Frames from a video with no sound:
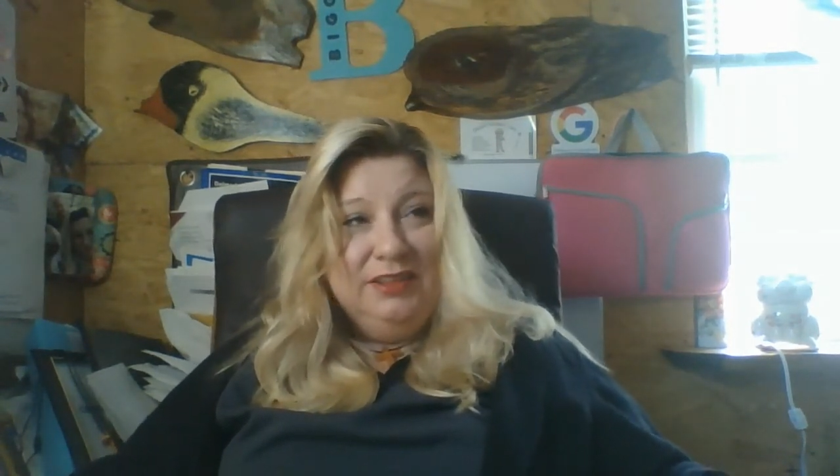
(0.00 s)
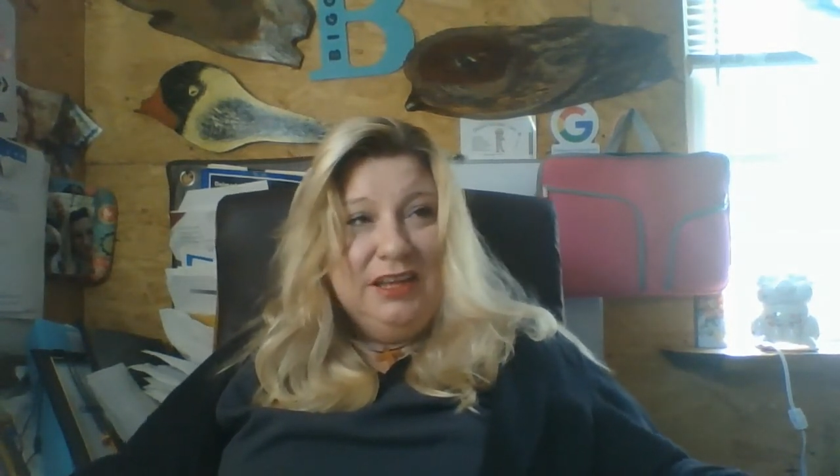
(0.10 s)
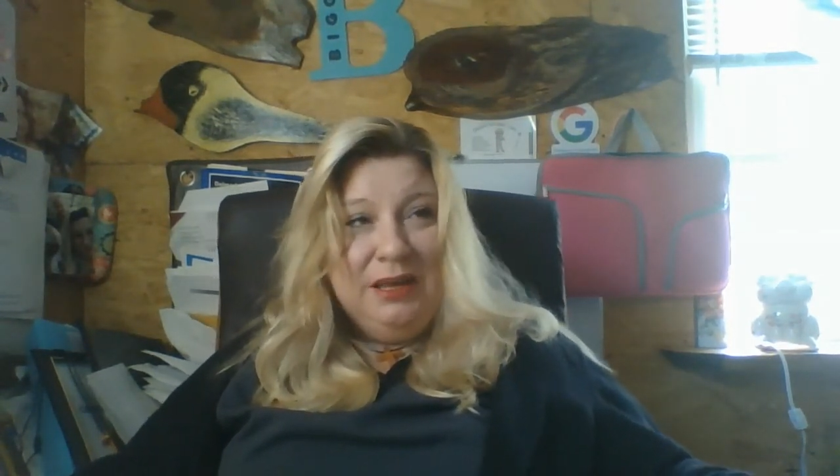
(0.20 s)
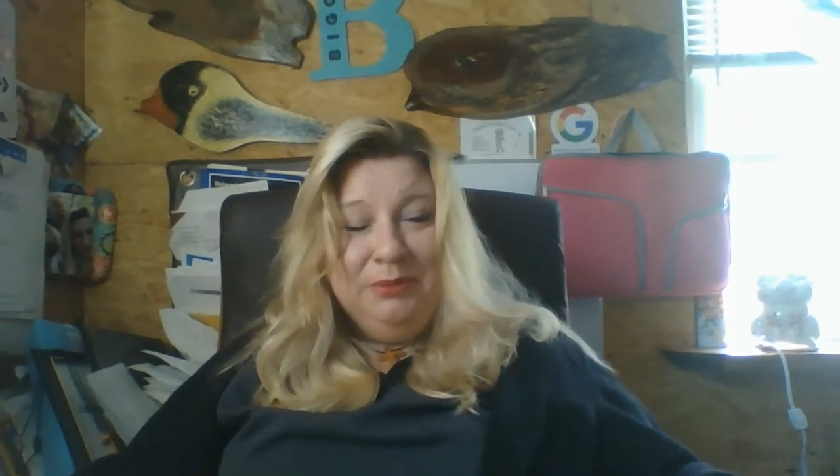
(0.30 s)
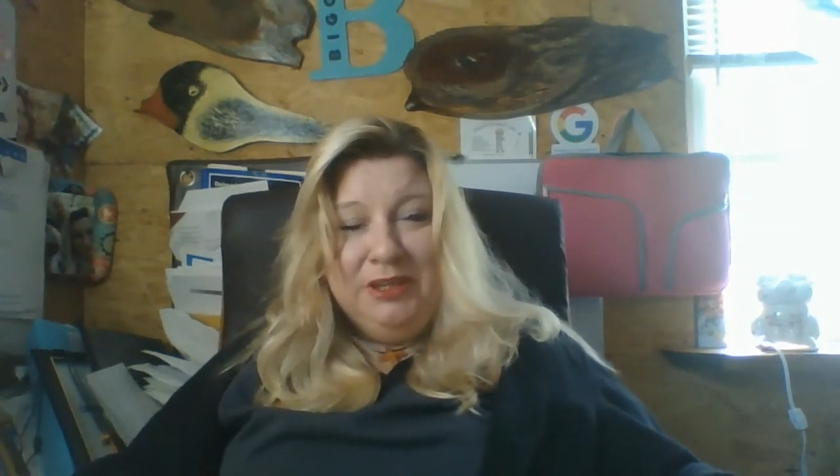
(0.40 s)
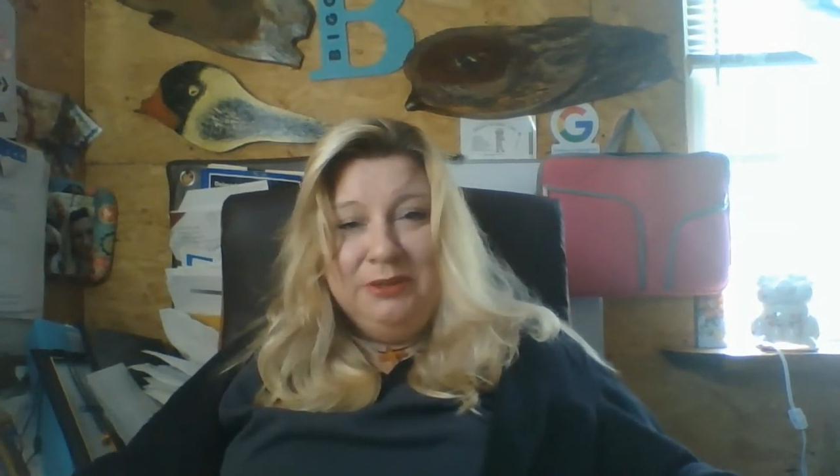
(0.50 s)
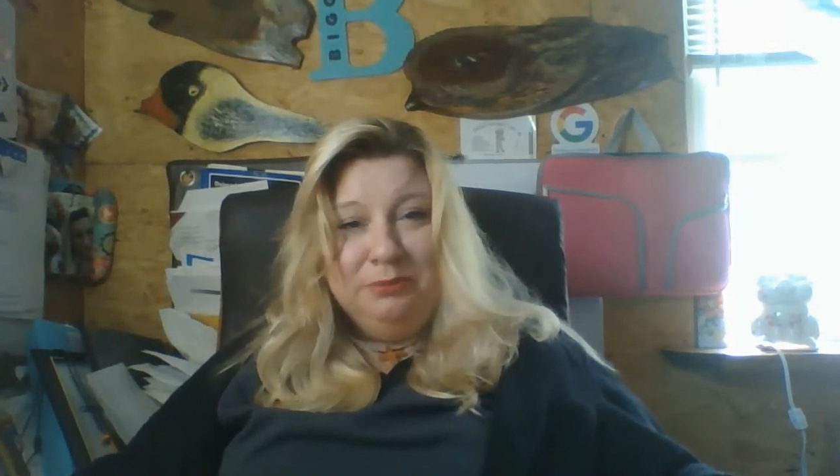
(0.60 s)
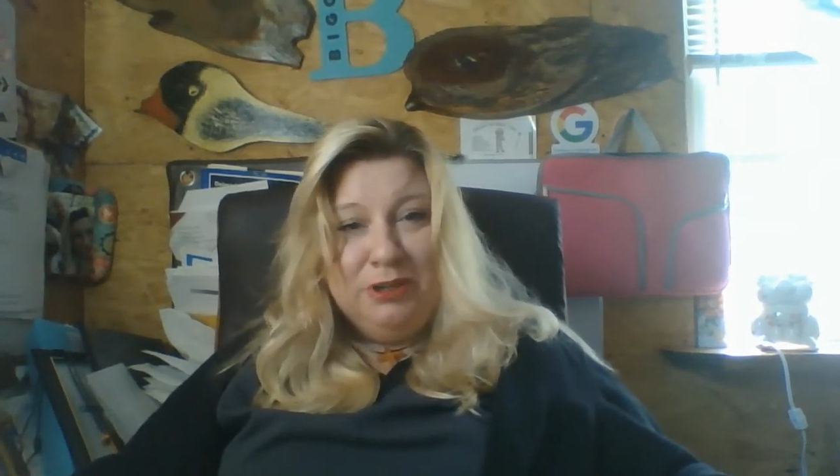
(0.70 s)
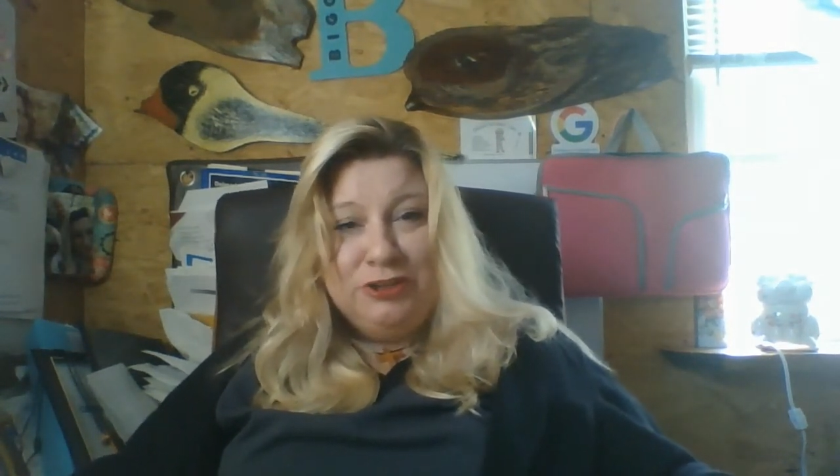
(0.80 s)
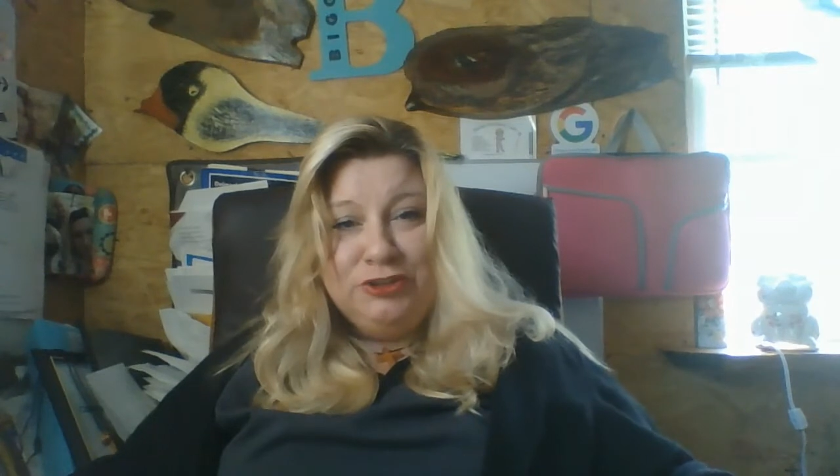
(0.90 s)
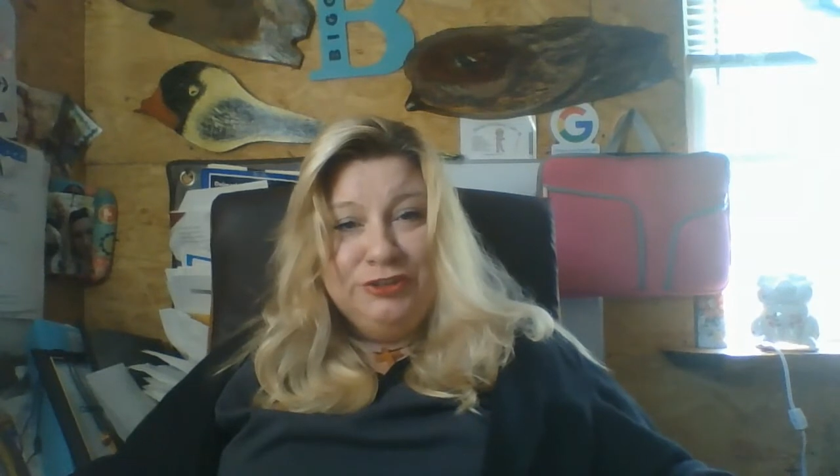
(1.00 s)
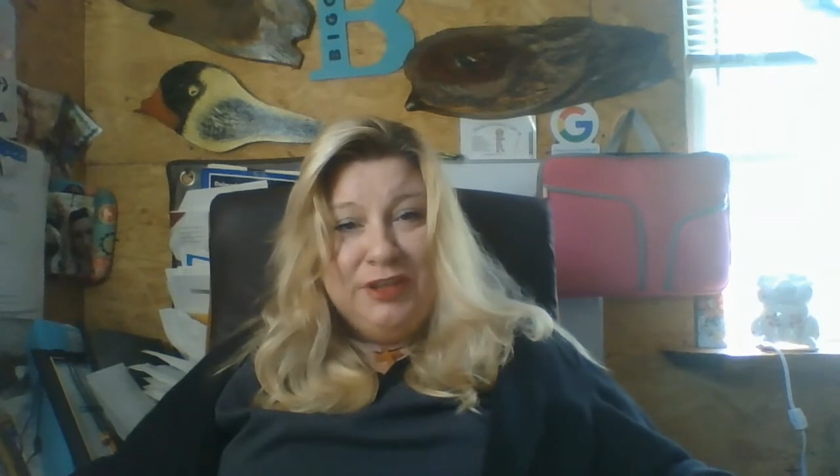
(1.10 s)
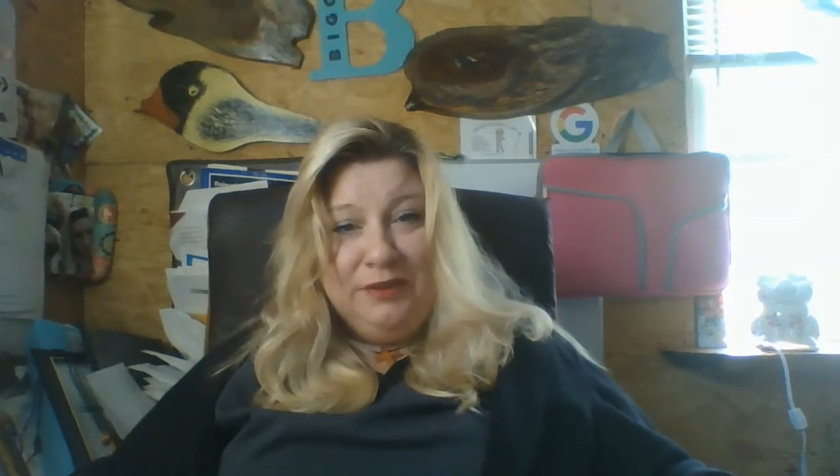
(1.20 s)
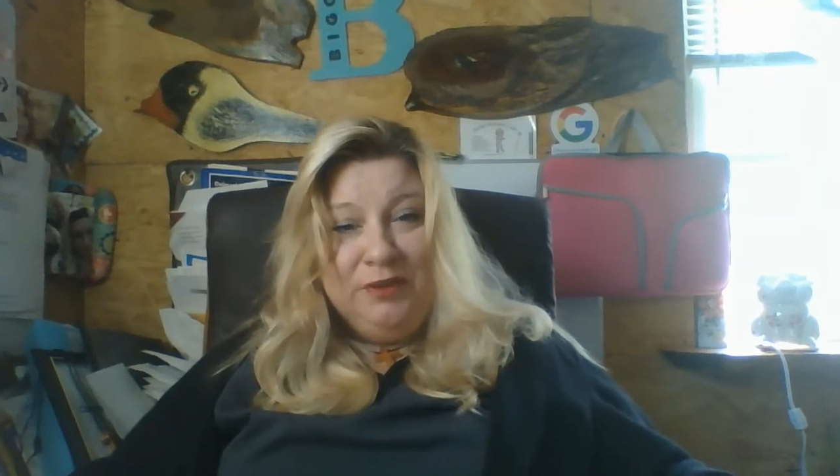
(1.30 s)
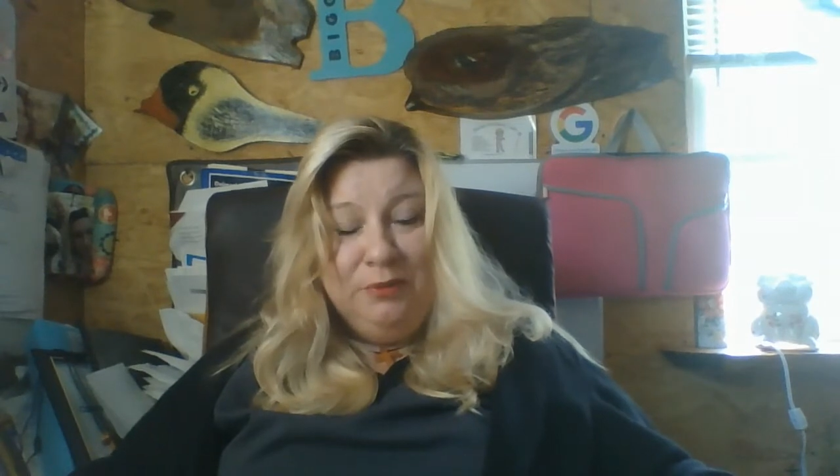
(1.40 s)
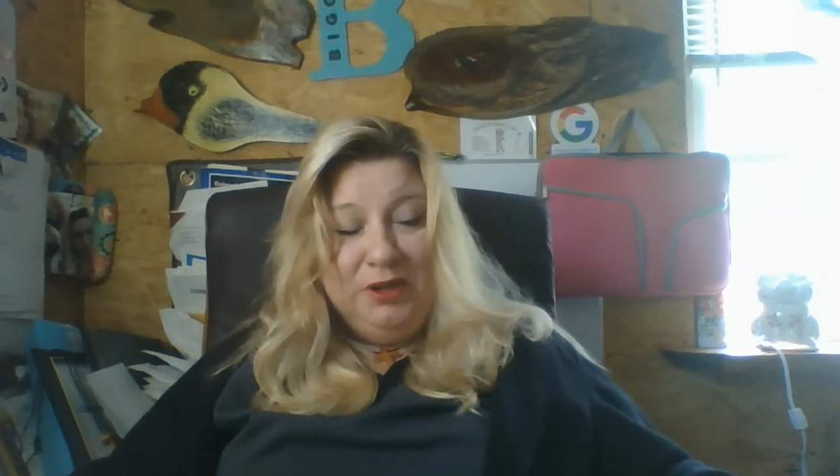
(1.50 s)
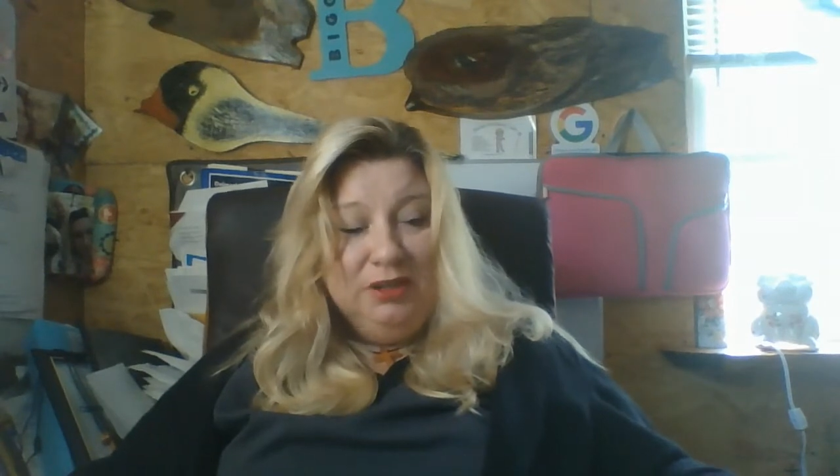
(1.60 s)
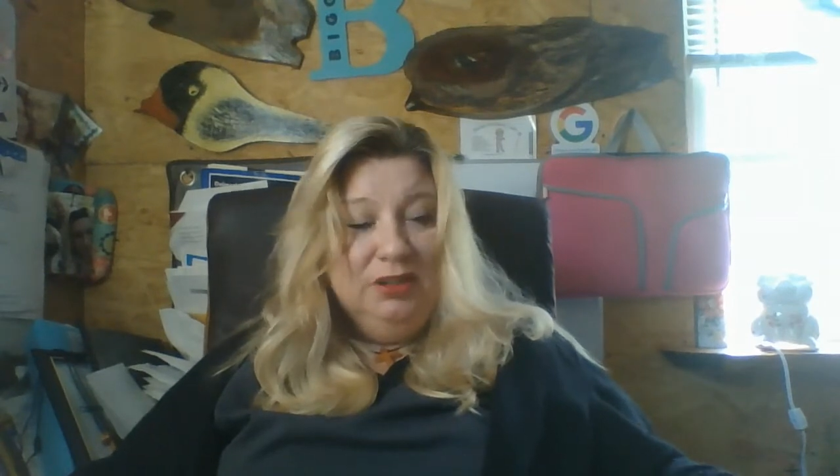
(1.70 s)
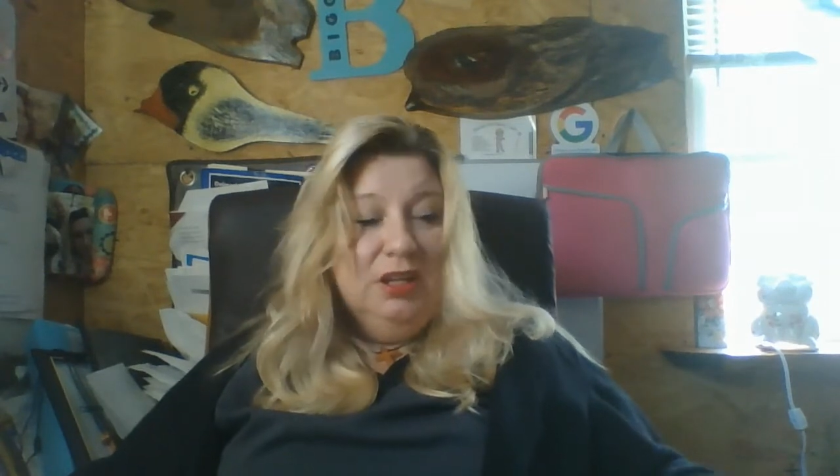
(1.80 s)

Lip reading: I'm getting pressures everywhere.